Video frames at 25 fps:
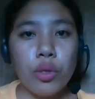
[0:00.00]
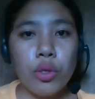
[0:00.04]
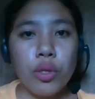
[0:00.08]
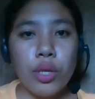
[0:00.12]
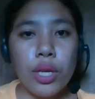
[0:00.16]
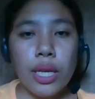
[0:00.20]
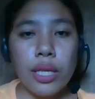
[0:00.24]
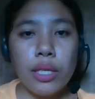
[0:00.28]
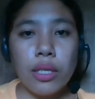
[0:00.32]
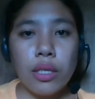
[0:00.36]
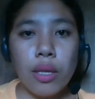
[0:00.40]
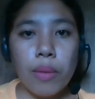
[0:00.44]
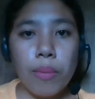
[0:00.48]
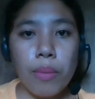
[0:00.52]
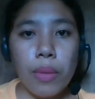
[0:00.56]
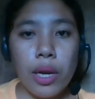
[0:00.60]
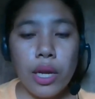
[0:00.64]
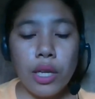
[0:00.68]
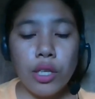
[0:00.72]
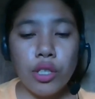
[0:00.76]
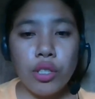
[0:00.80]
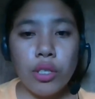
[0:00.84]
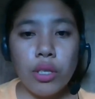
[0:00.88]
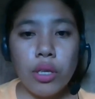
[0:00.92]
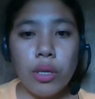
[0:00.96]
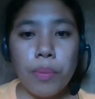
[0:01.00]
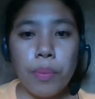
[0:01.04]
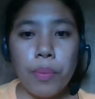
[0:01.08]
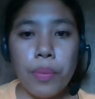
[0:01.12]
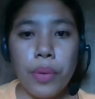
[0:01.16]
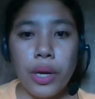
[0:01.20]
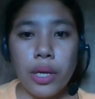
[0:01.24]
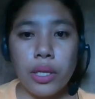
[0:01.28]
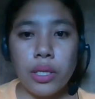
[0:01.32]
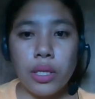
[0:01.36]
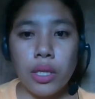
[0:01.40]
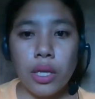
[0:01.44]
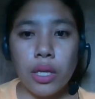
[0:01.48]
to establish their
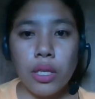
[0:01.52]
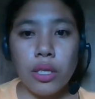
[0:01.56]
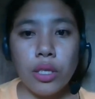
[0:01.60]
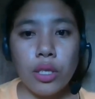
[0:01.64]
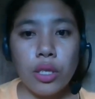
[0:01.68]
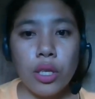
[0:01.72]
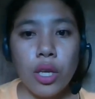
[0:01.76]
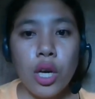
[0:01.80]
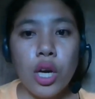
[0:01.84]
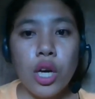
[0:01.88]
presence